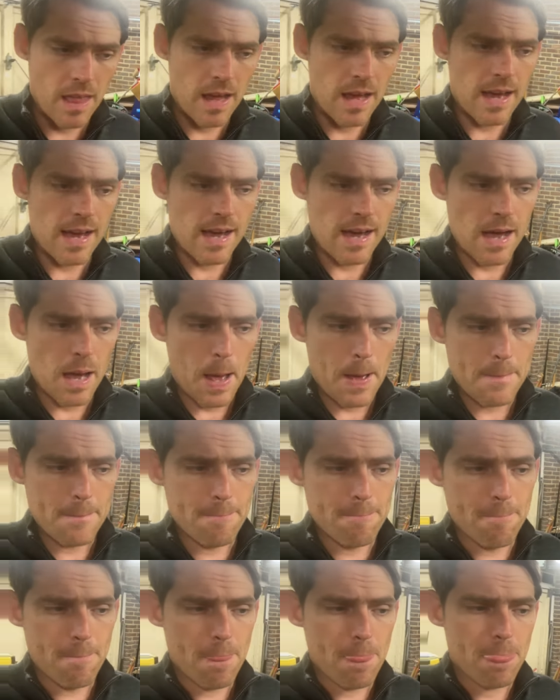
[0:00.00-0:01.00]

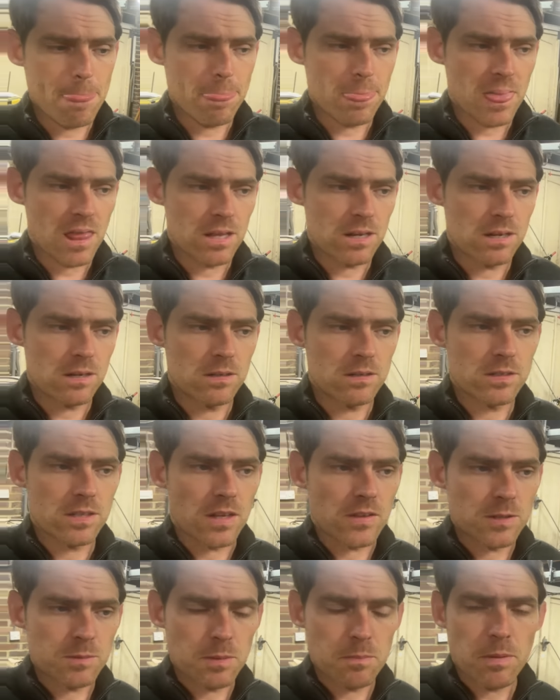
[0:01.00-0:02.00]
Um,
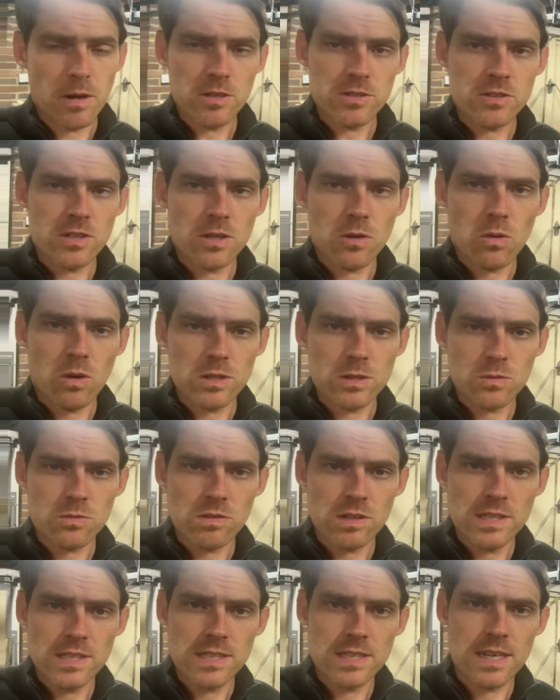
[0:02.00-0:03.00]
nothing's been posted on it quite as
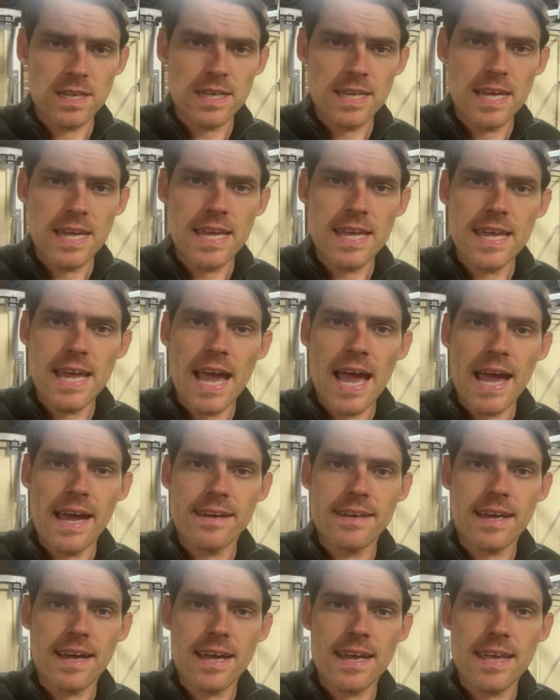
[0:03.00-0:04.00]
recently. He
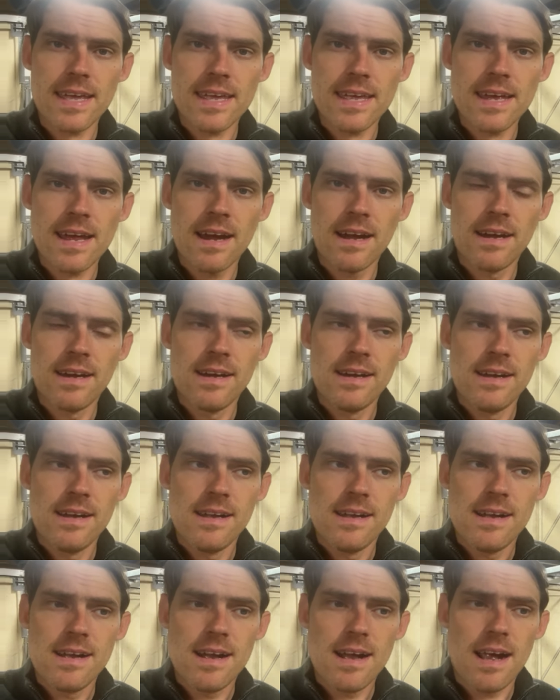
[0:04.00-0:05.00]
had a...
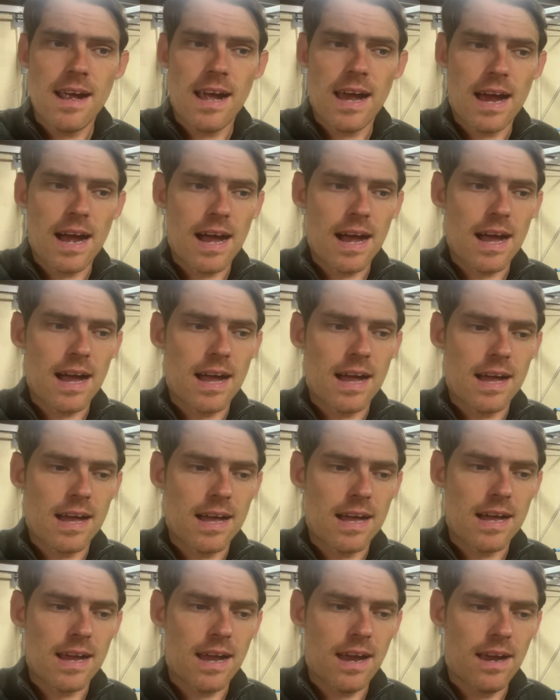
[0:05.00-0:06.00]

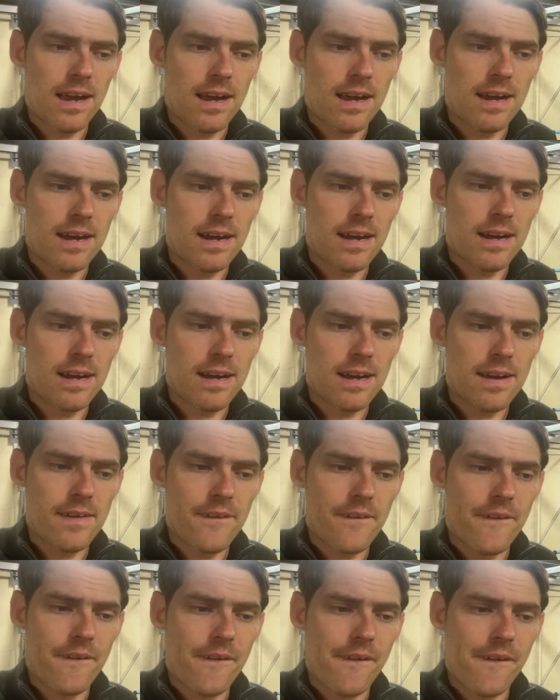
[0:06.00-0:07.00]
Uh,
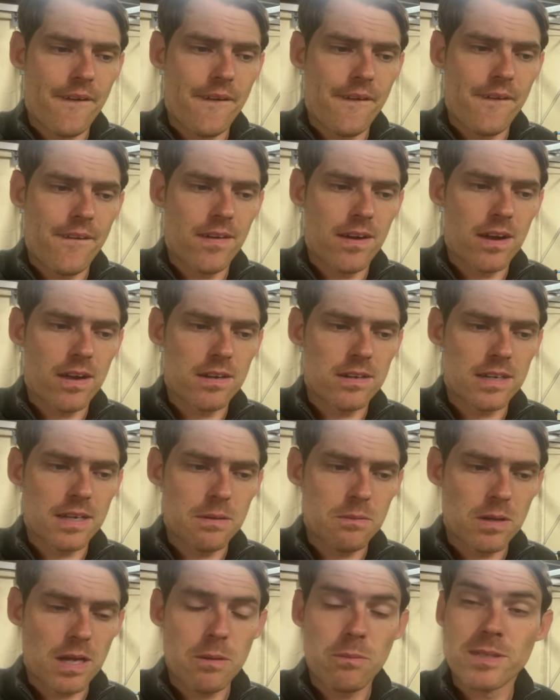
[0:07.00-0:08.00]

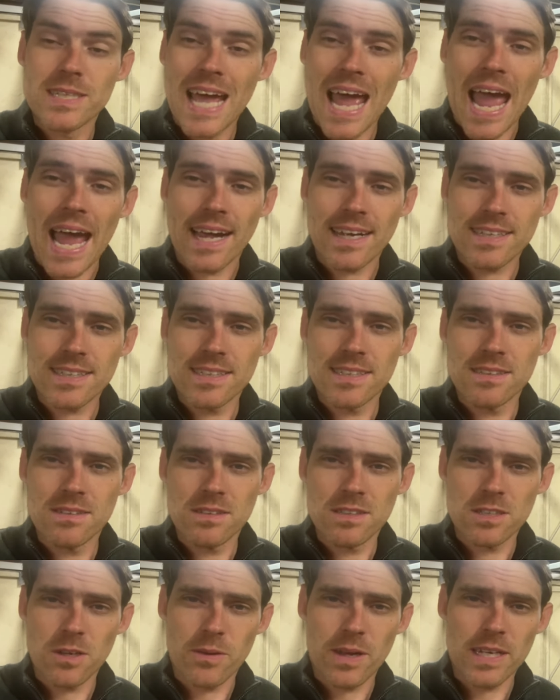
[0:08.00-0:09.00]
he, he was hacked,
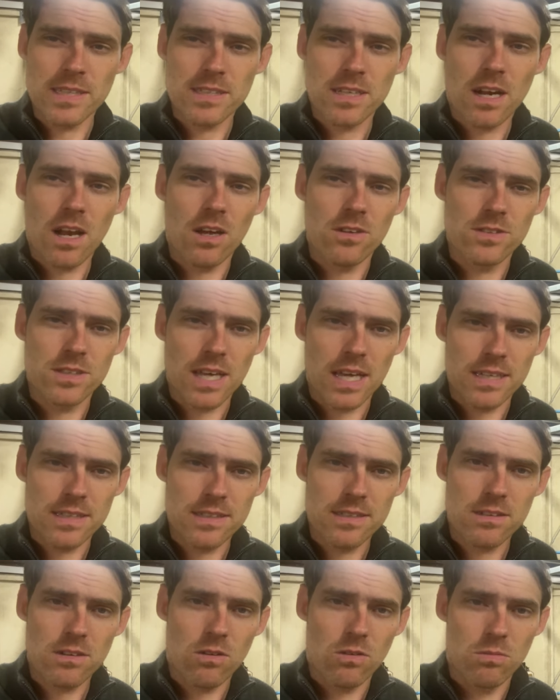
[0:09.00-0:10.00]
so he had to close that,
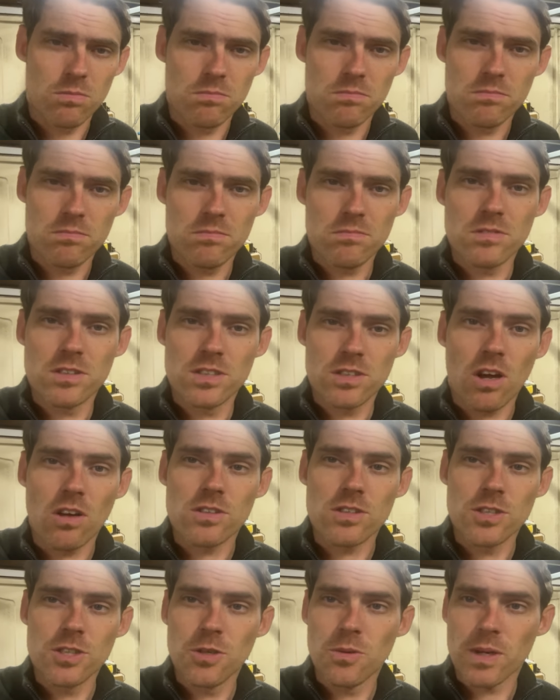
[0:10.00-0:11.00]
or
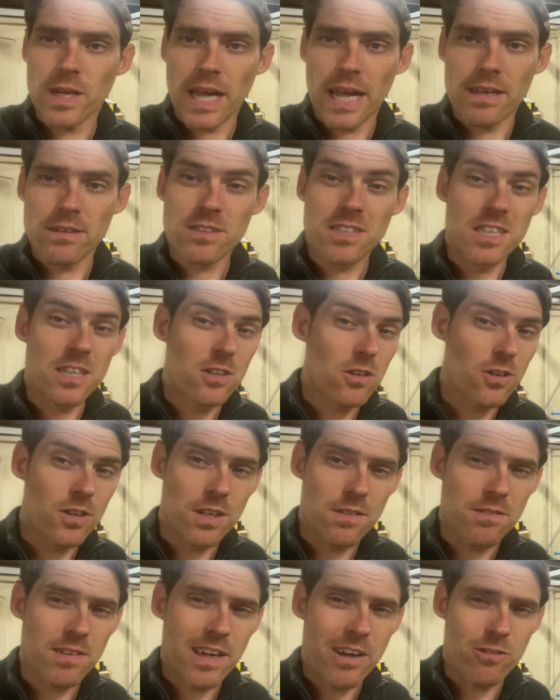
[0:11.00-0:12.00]
start a new account, and he couldn't
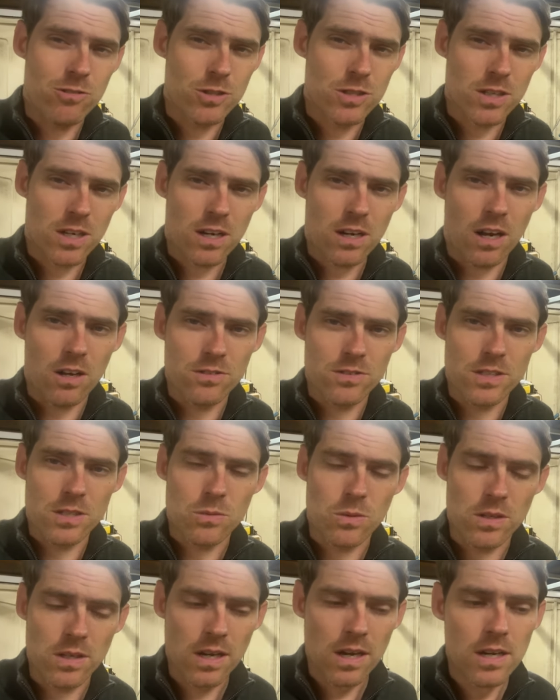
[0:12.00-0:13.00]
even get on to close this
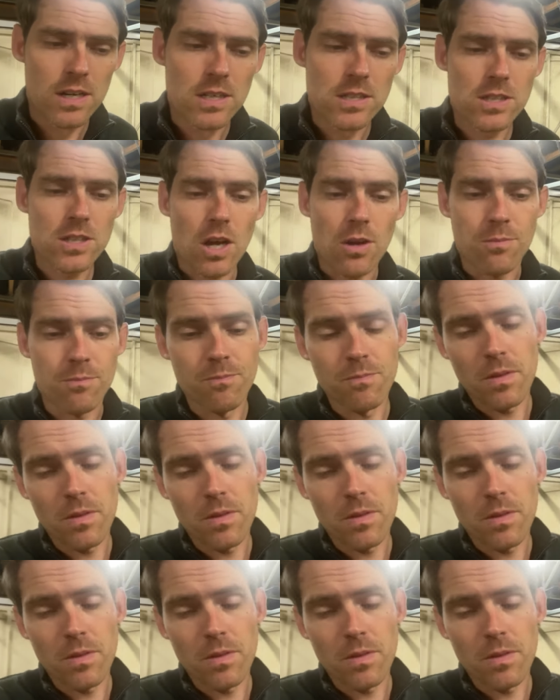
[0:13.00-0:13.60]
one. So,